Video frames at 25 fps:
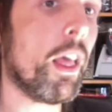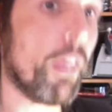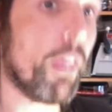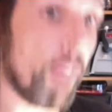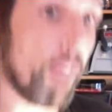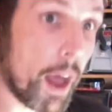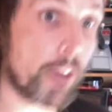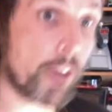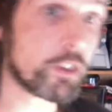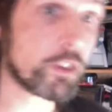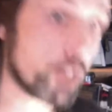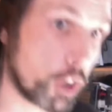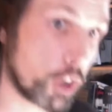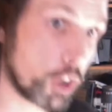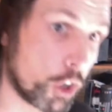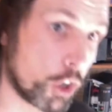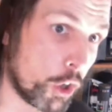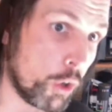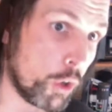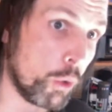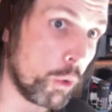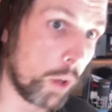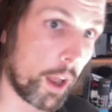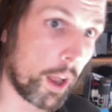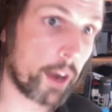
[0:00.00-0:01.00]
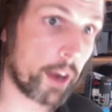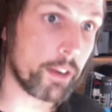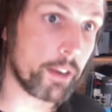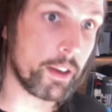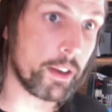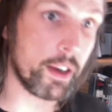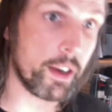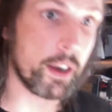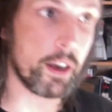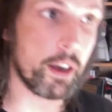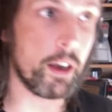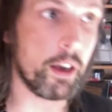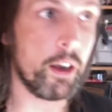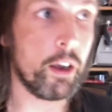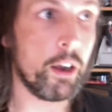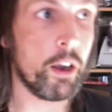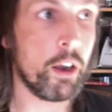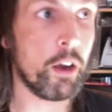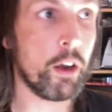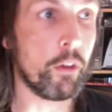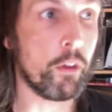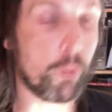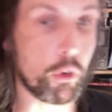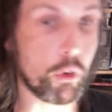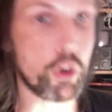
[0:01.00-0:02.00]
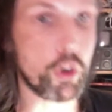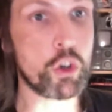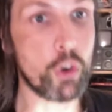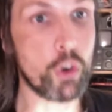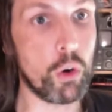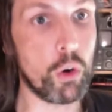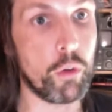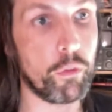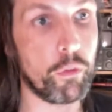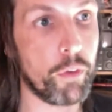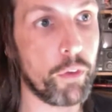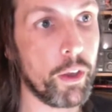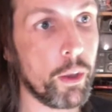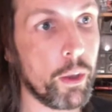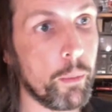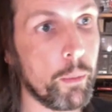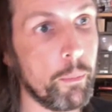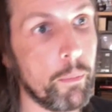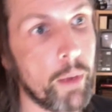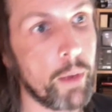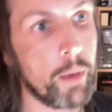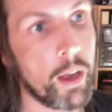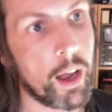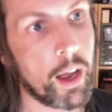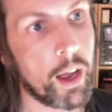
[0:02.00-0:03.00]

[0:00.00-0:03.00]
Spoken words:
that's a cool idea for a short film.